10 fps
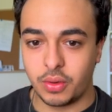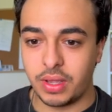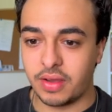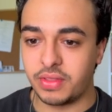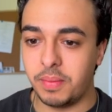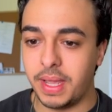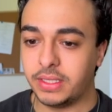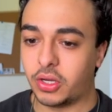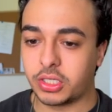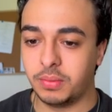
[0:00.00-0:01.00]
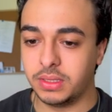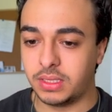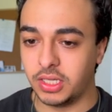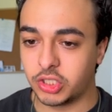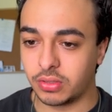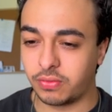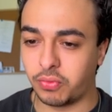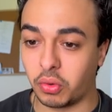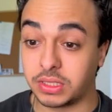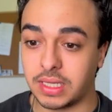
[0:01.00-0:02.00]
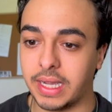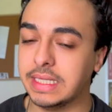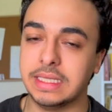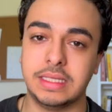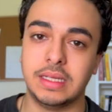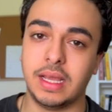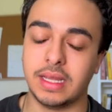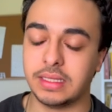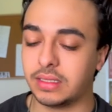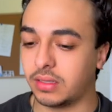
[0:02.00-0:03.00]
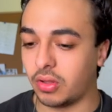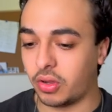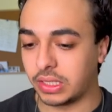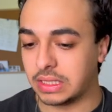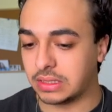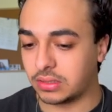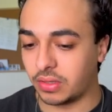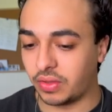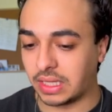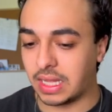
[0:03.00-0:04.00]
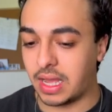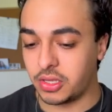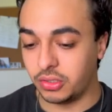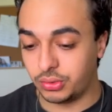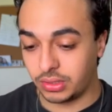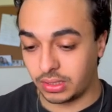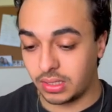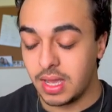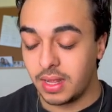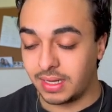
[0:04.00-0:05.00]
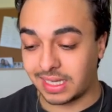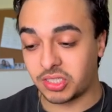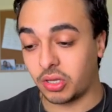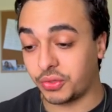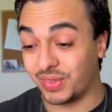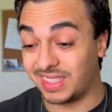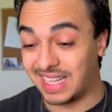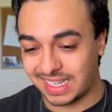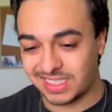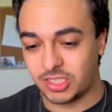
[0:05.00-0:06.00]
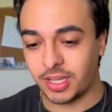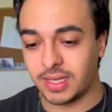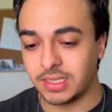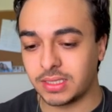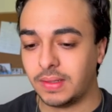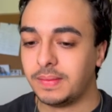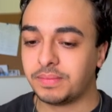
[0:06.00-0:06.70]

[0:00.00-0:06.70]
we have the main documentation for sign-in and logins and stuff like that using Next Auth with Next.js.